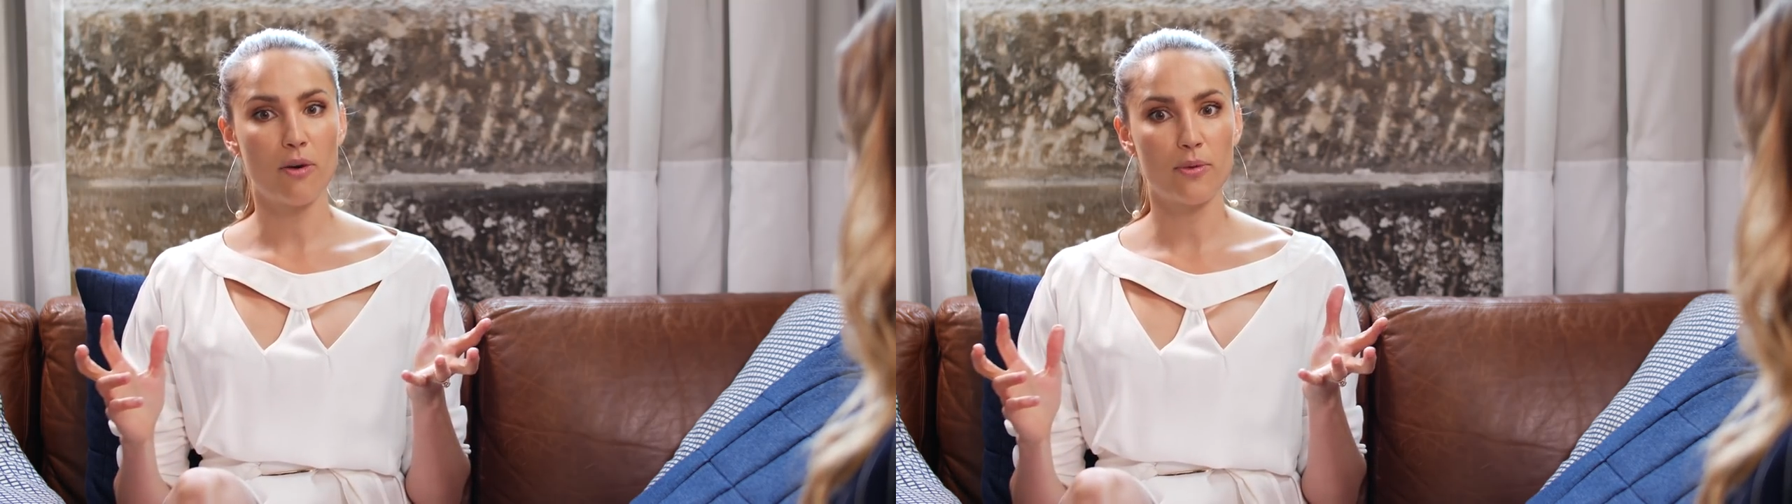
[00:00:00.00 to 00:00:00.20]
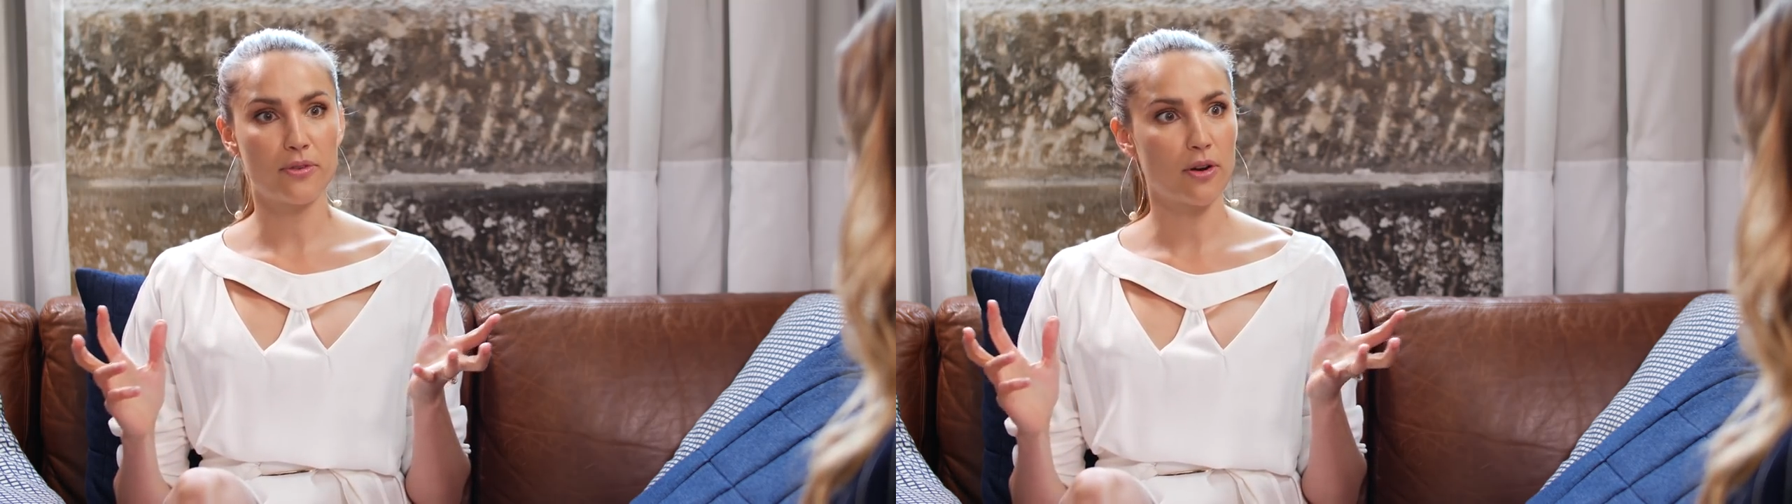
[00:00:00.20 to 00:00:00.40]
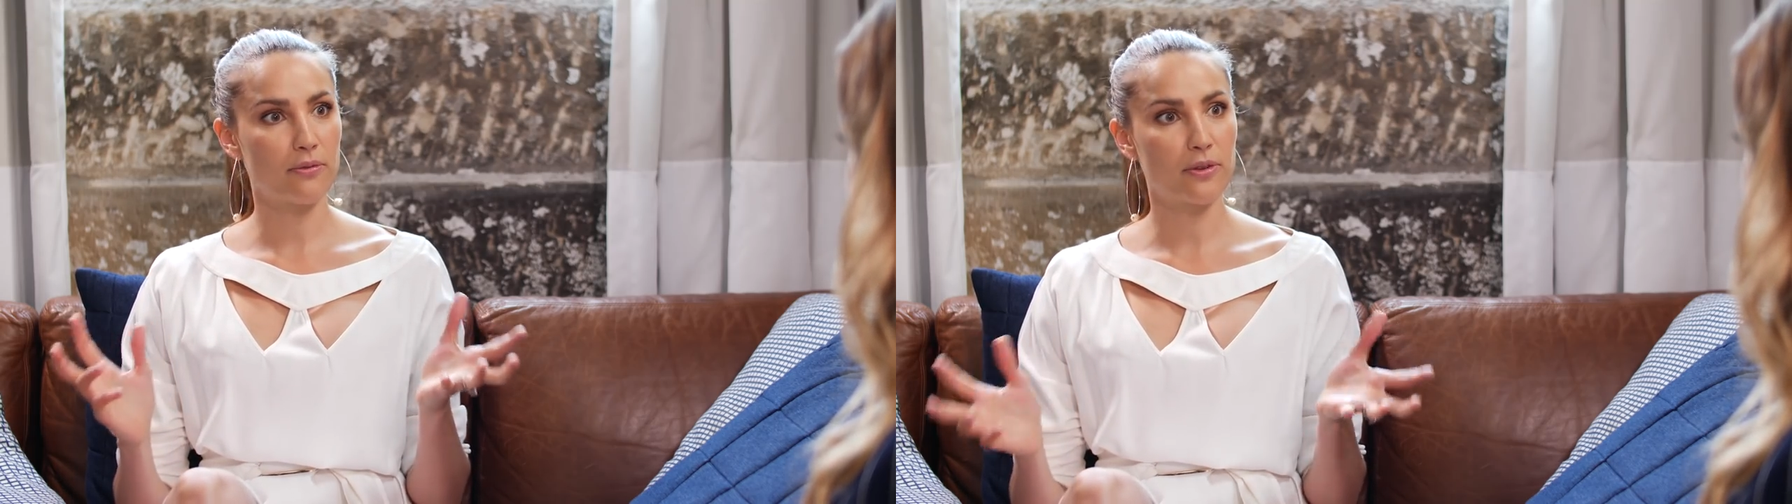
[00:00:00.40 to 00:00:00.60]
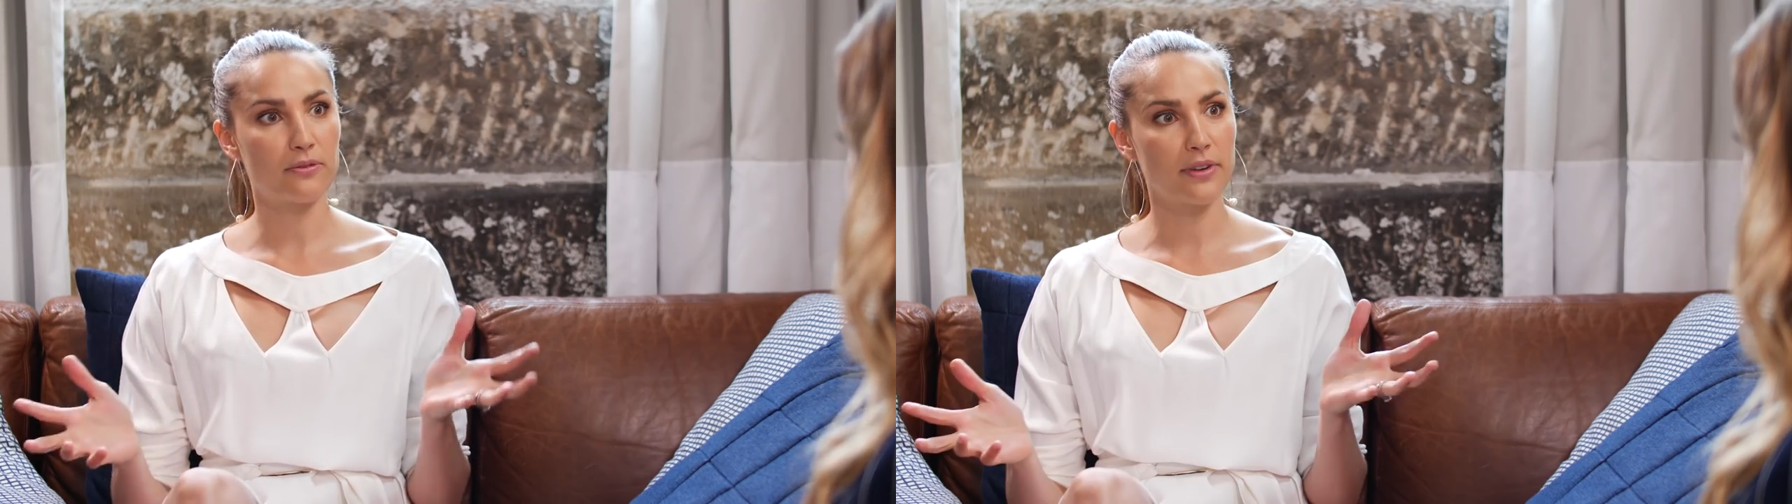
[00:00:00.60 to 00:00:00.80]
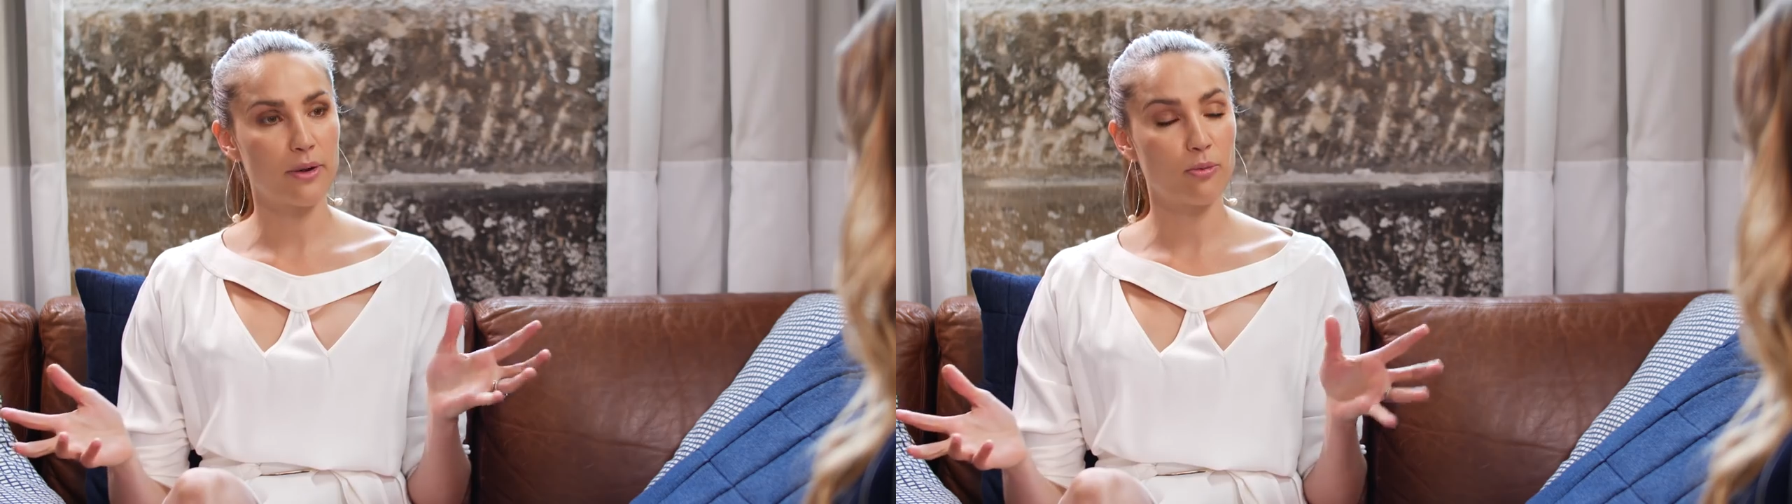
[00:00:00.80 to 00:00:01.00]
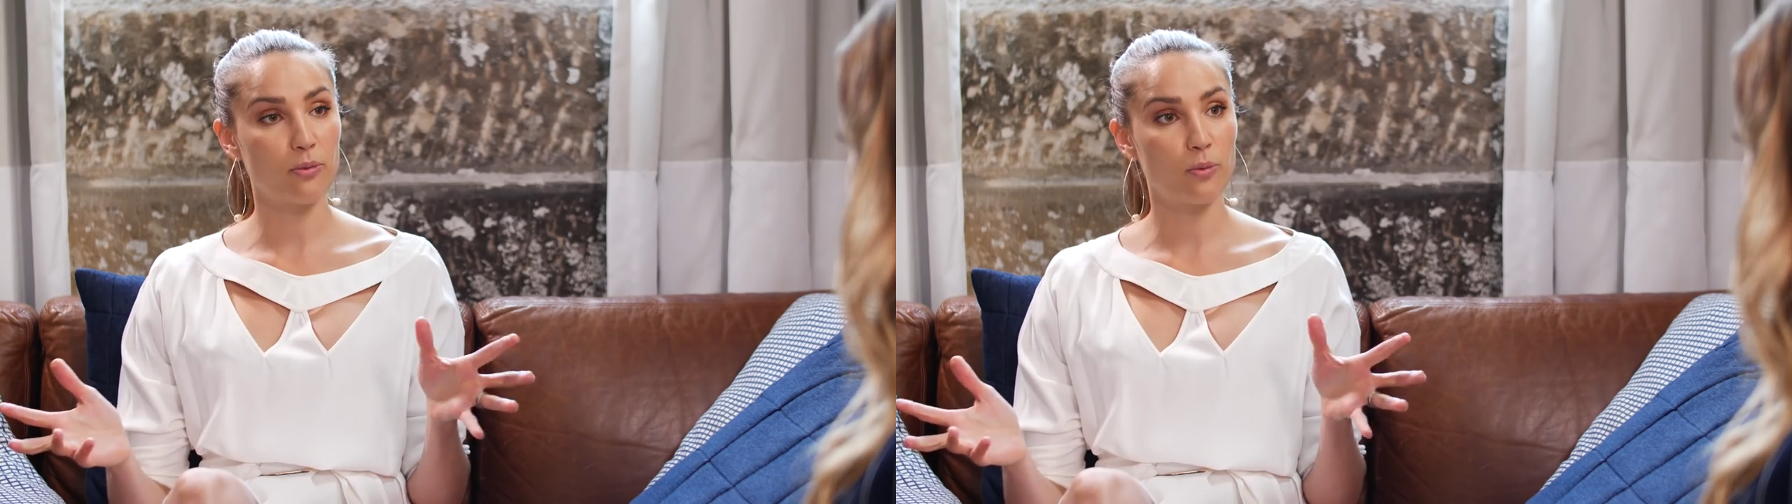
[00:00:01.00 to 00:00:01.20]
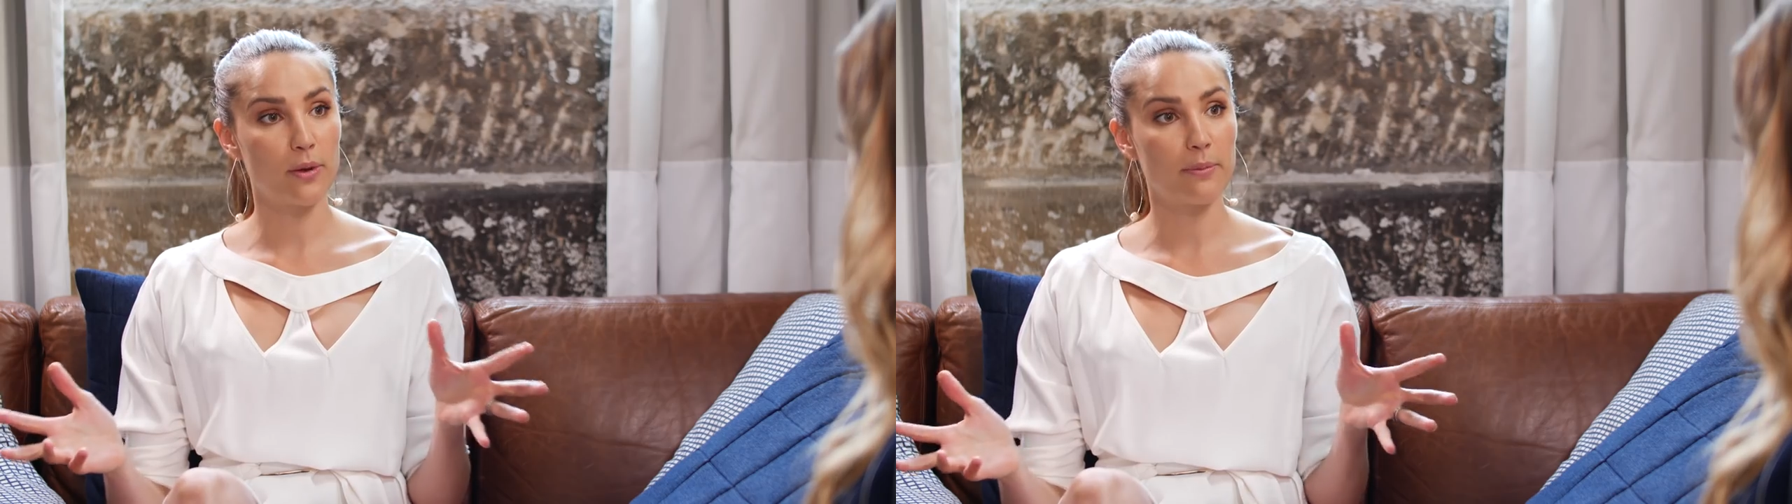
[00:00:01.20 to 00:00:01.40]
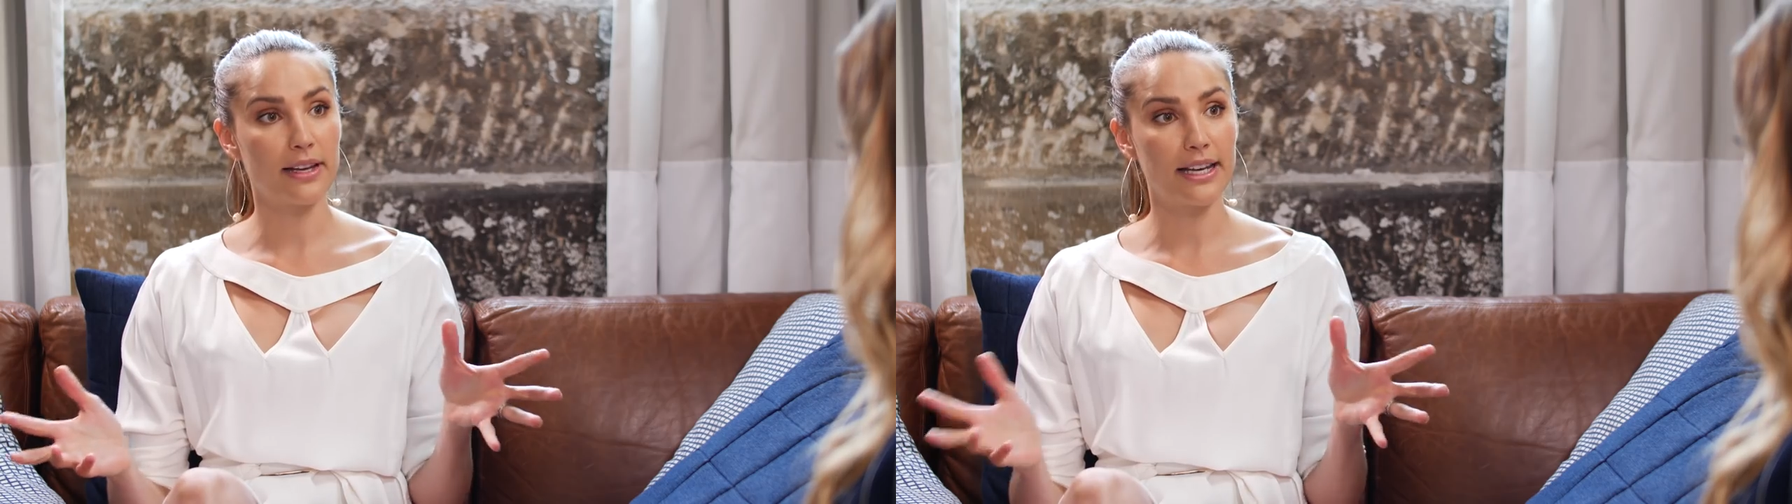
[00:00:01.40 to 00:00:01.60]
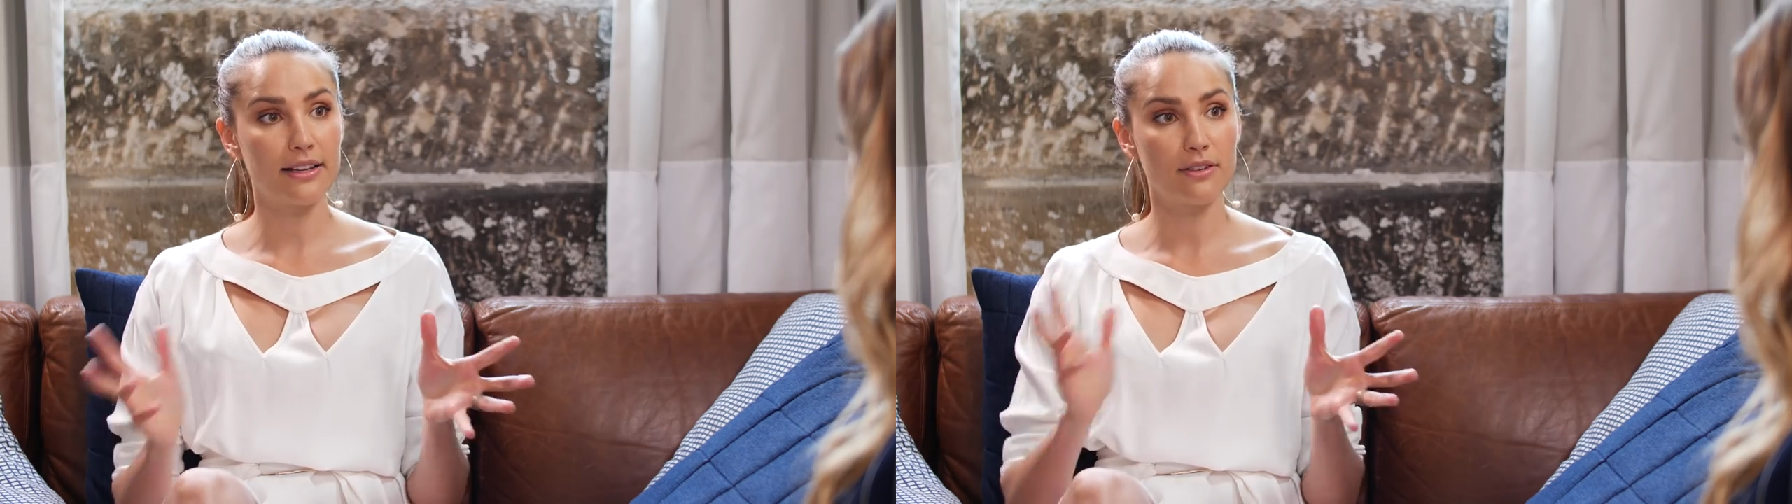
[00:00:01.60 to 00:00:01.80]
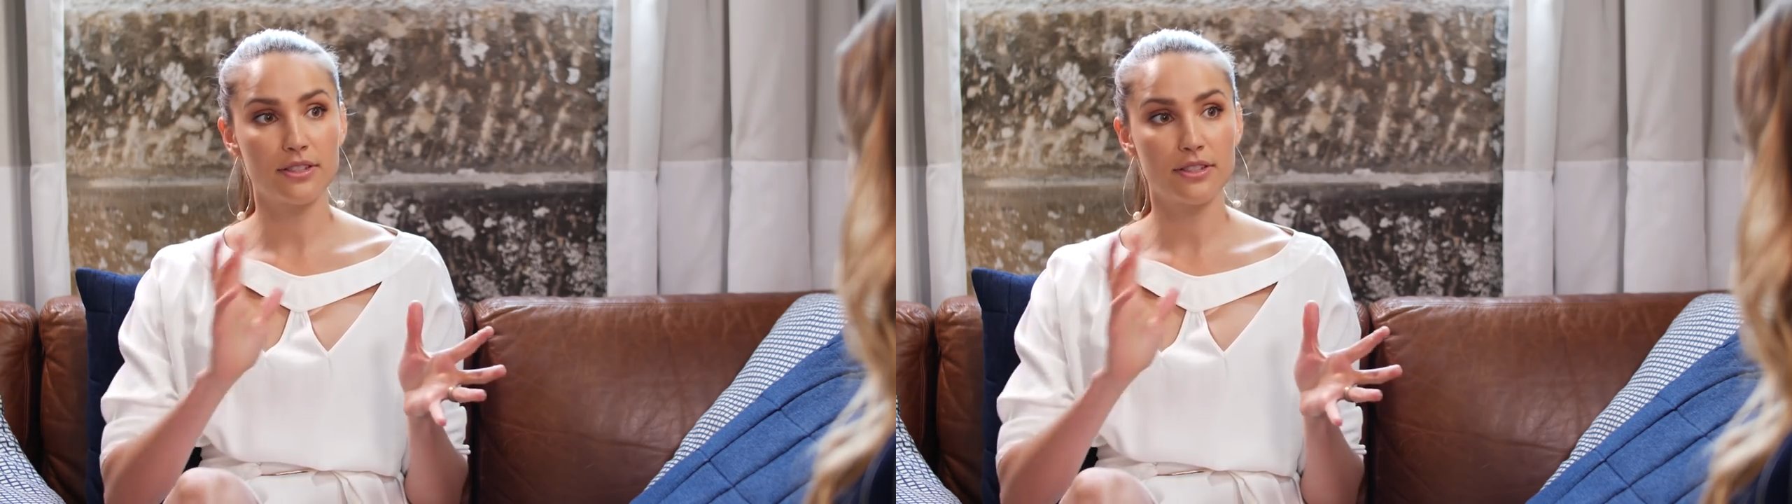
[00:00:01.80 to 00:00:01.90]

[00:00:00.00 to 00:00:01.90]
we've got 15 women,